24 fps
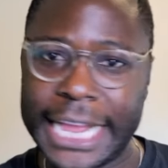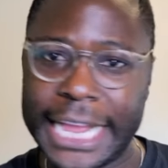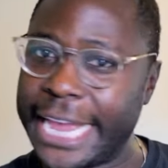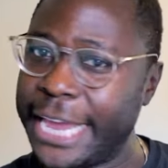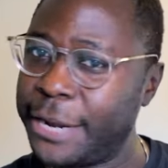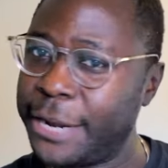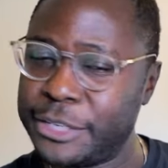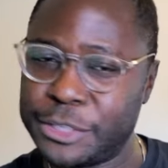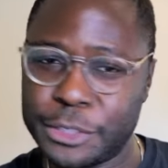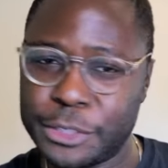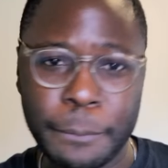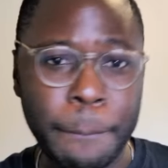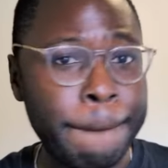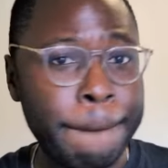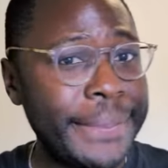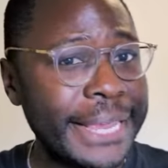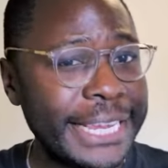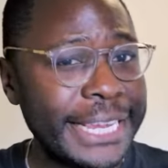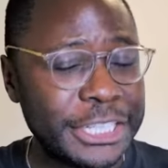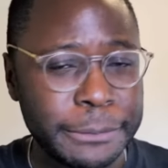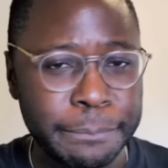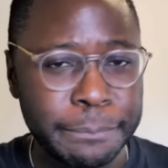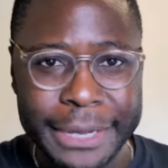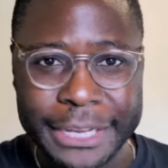I know there's a
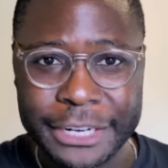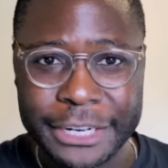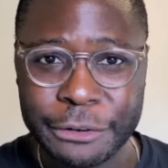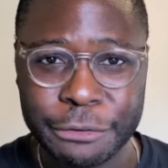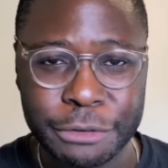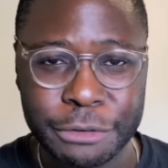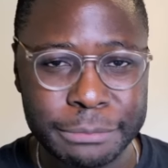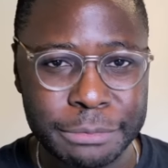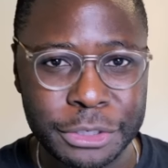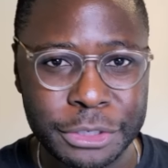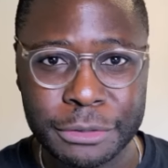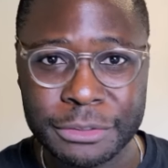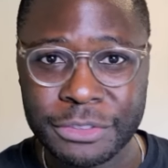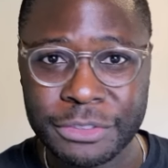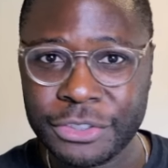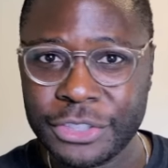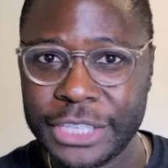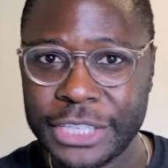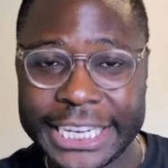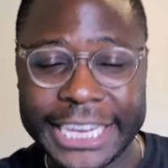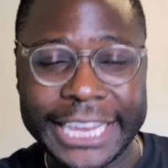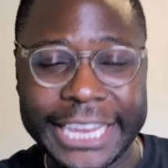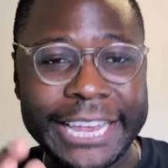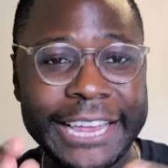big debate in crypto
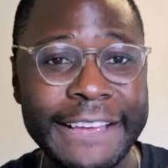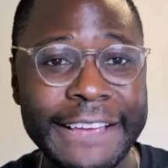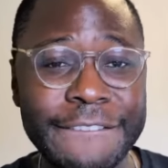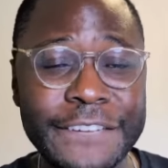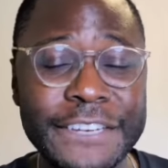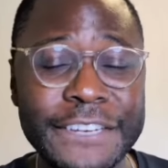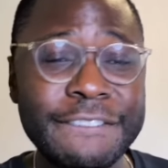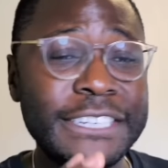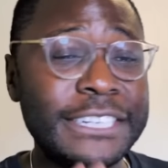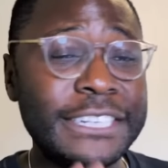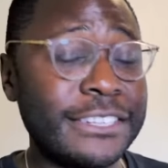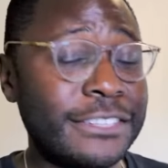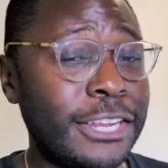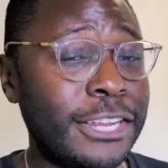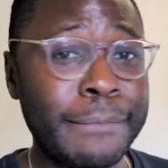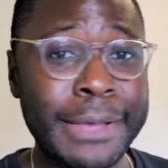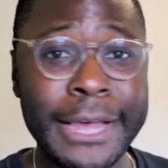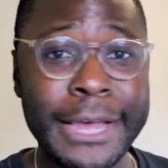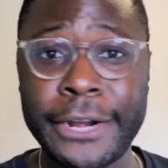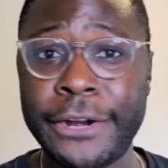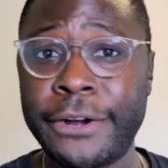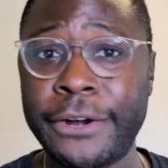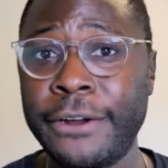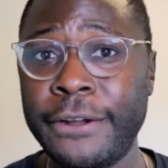saying FDV does not
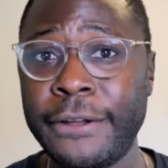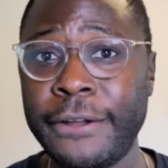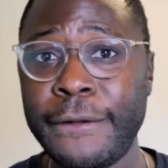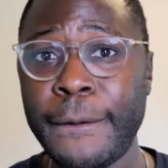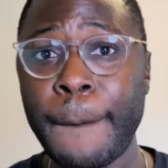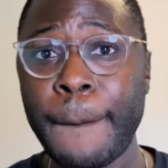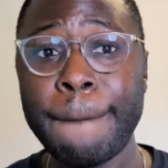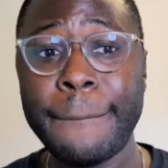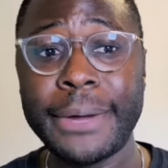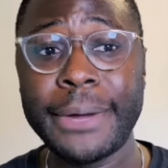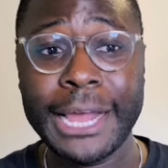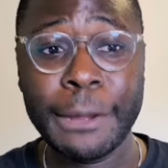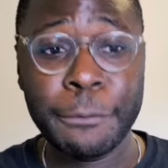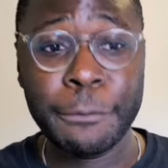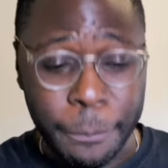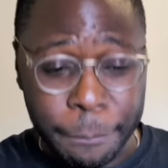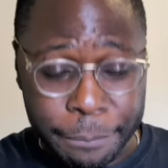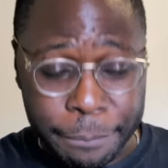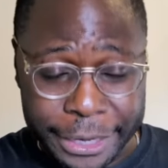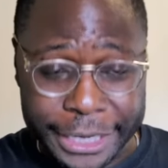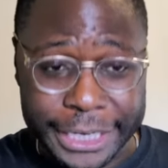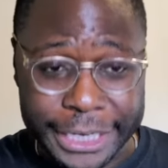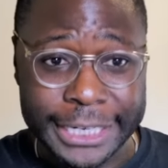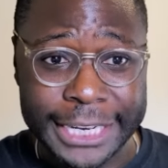matter but I'm going
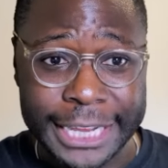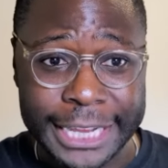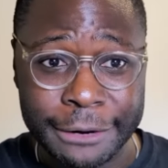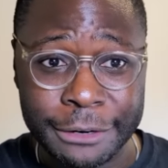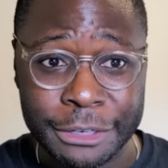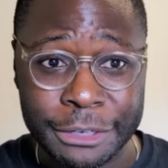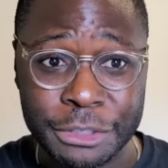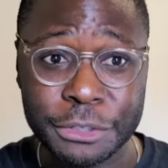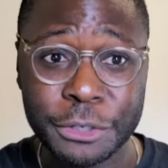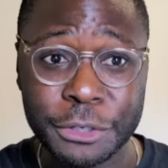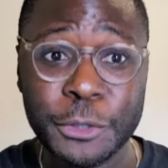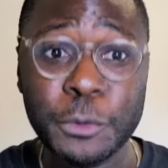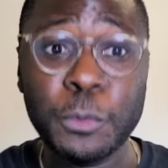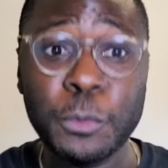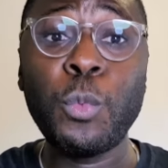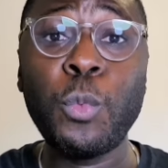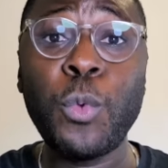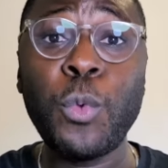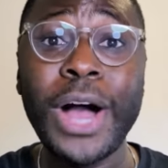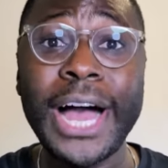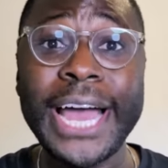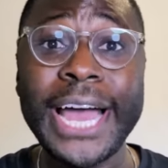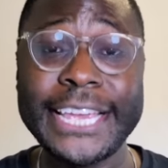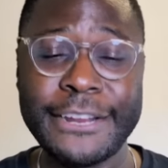to break it down and show you
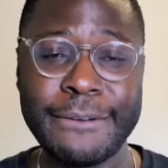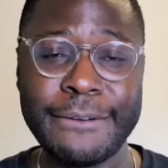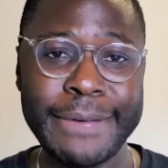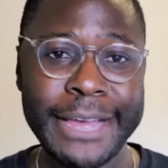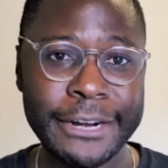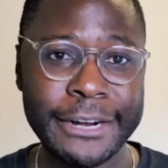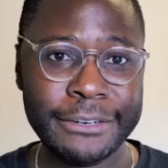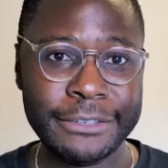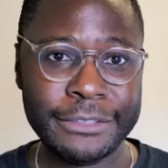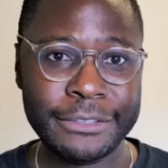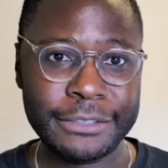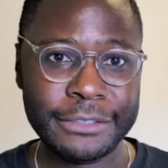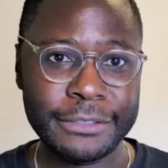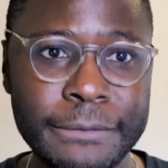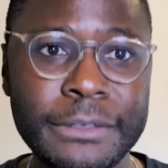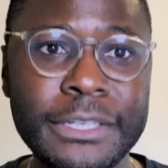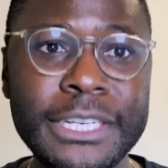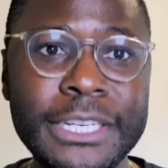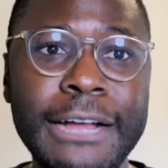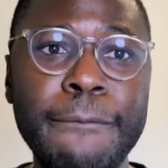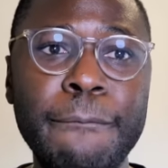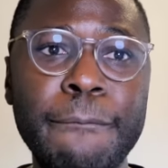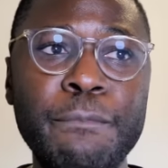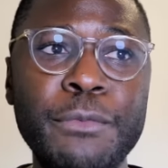why it matters.
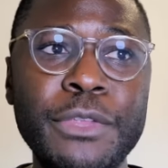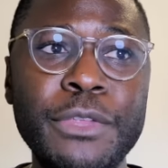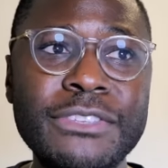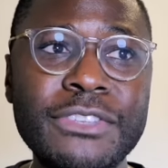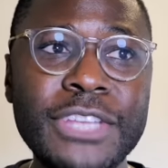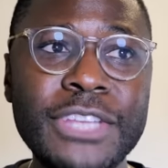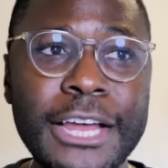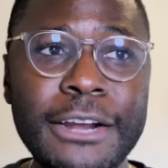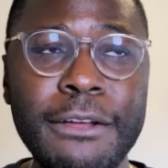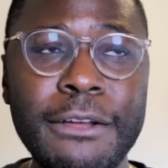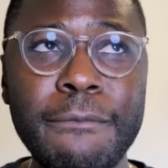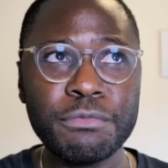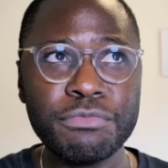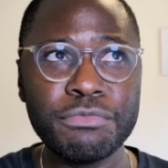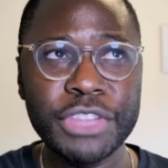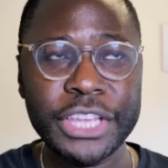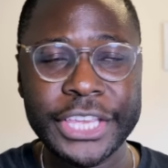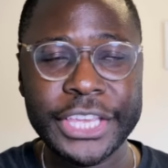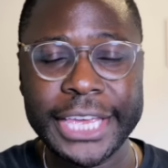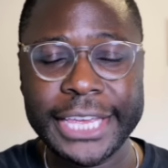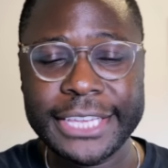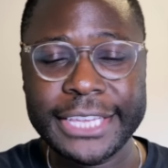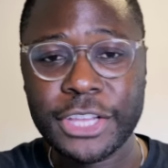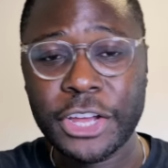Now, it's not the
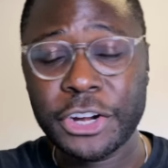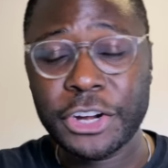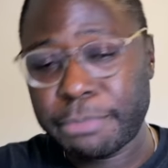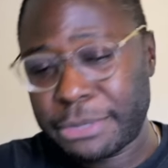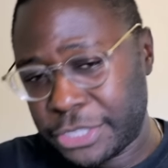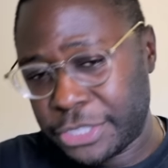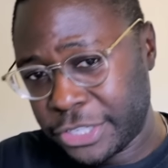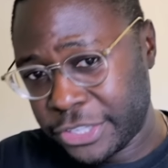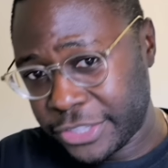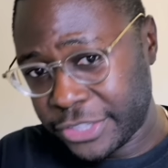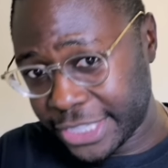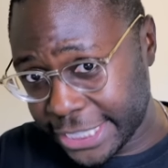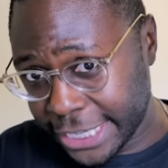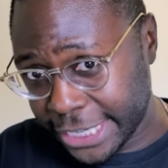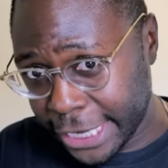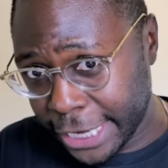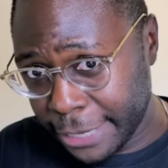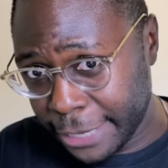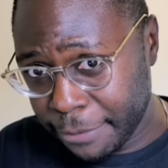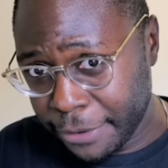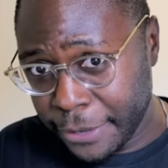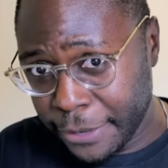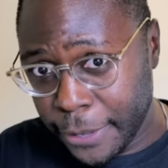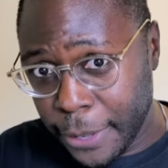case 100% of the
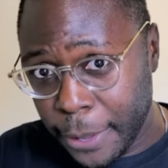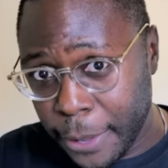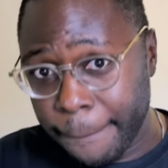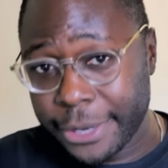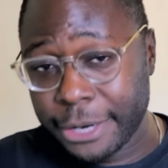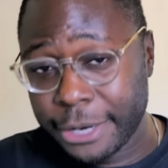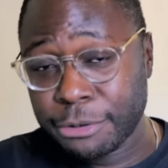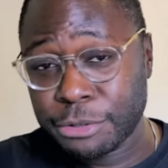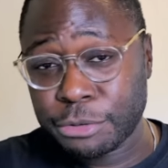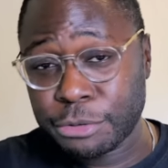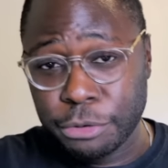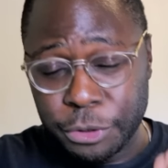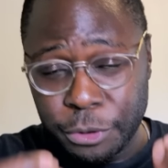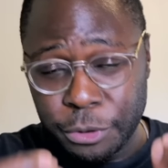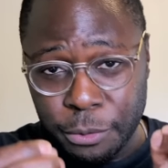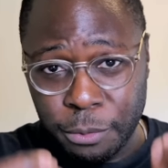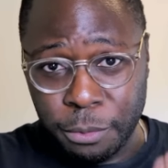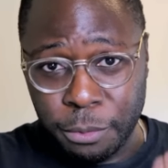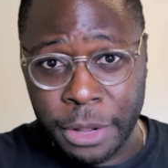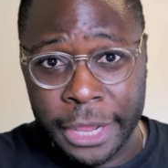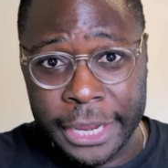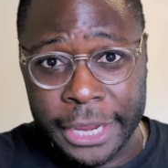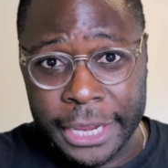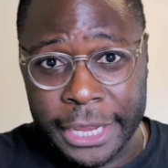time, but I'll show you
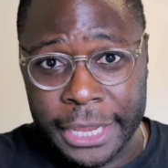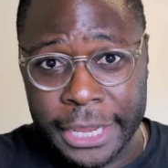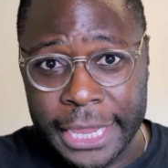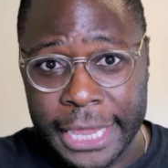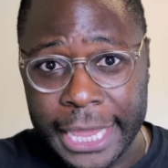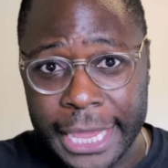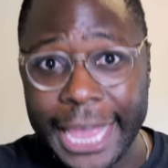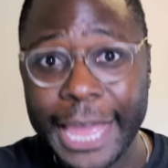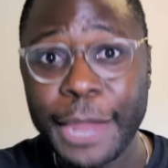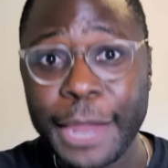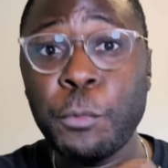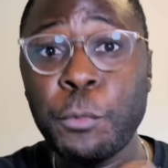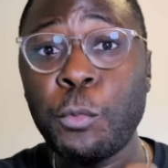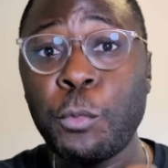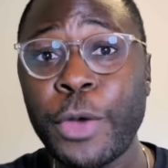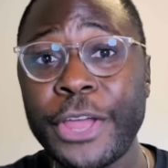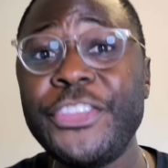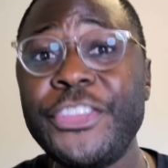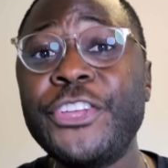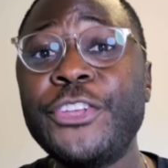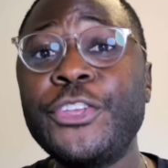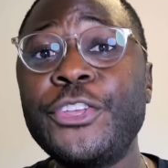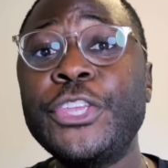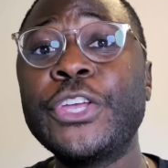why and
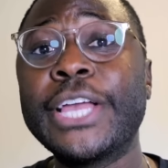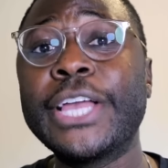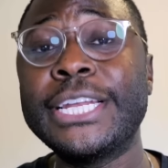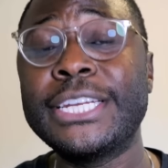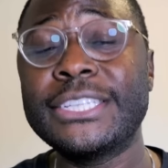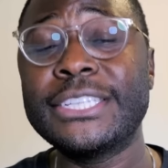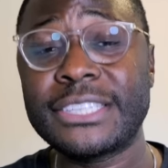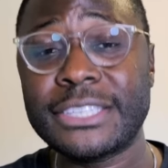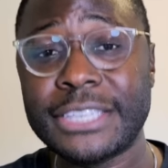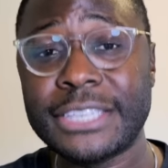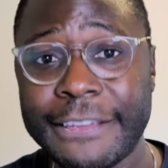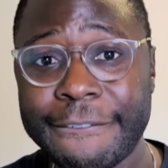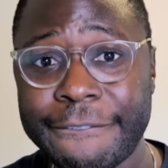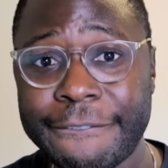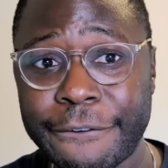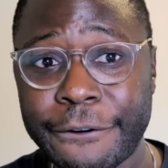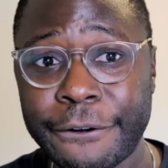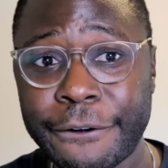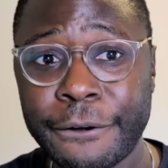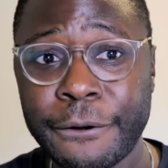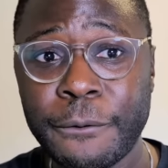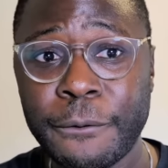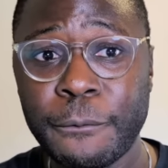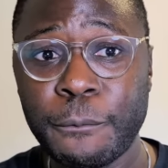when you, you, can
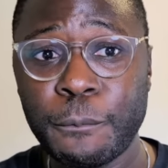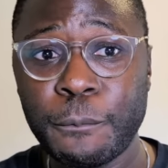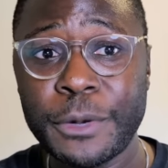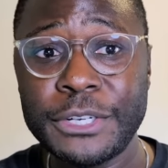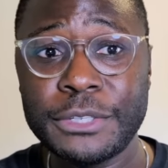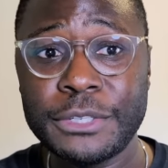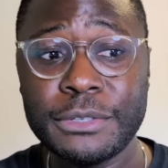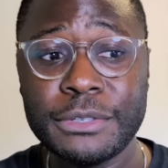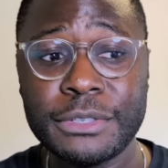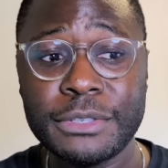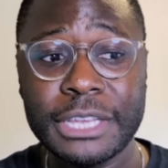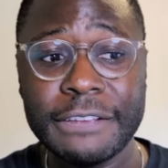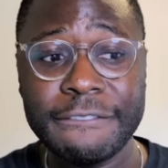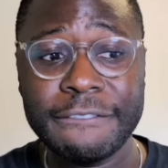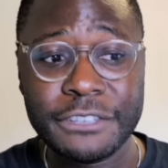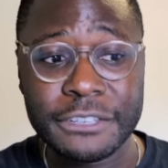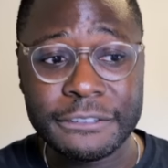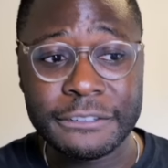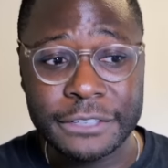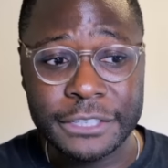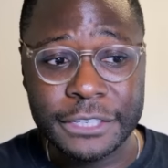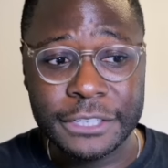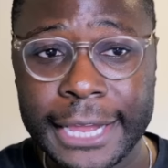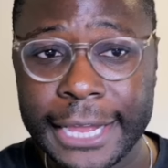decipher when to use
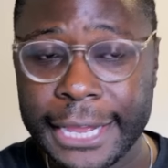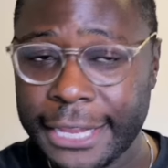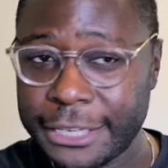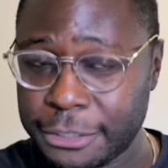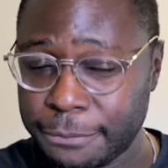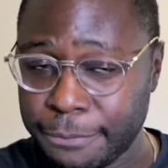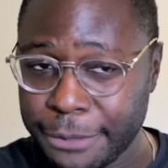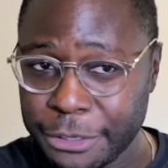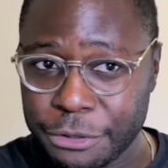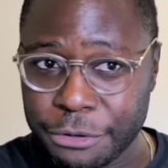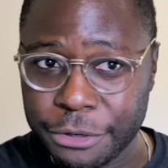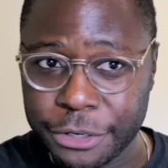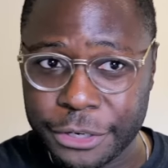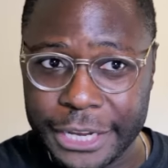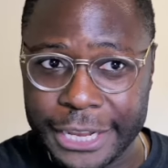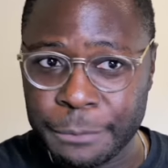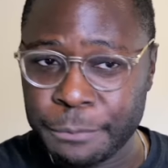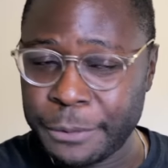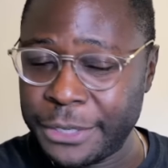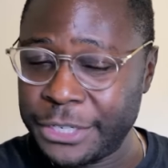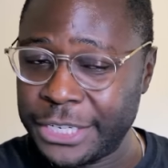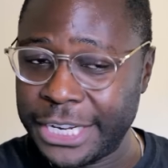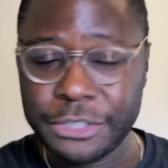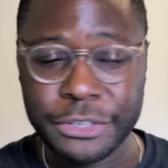FDV as a metric
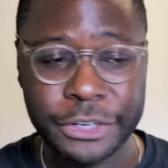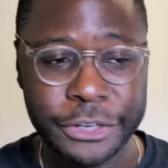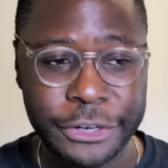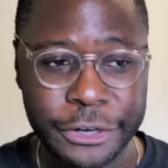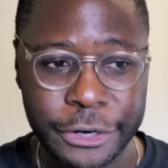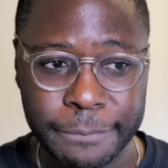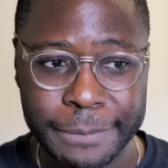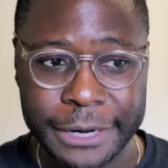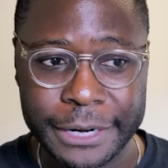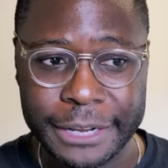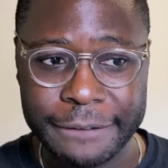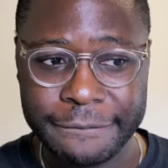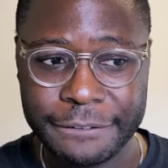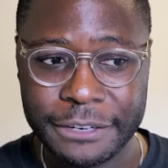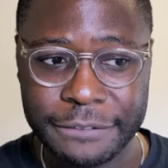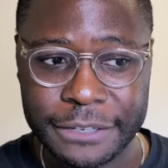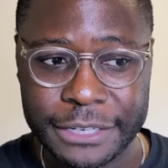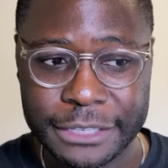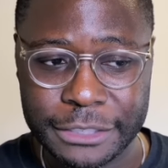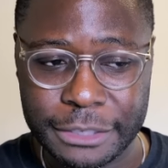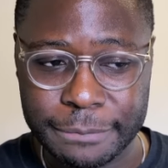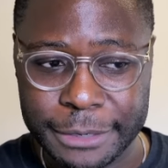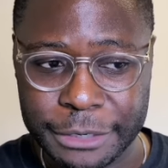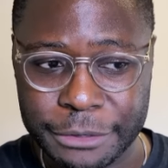and when not to care about
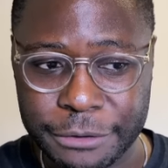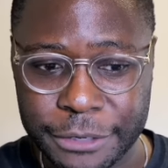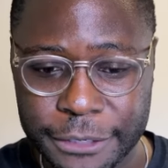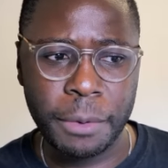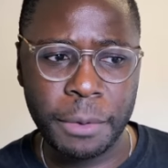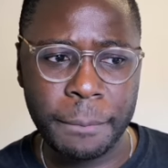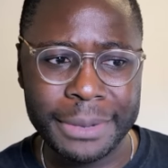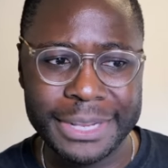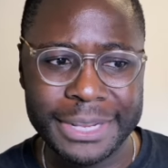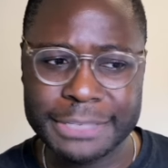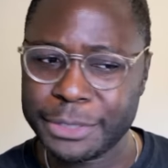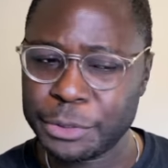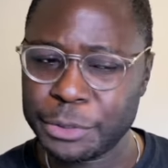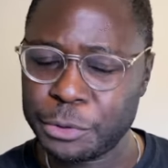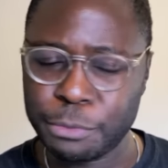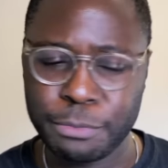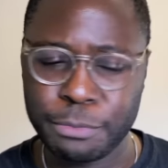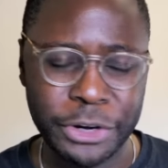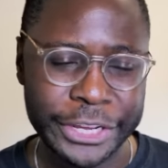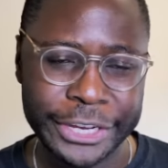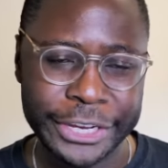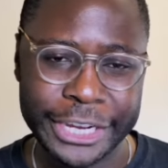FDV as a metric. But let's begin with market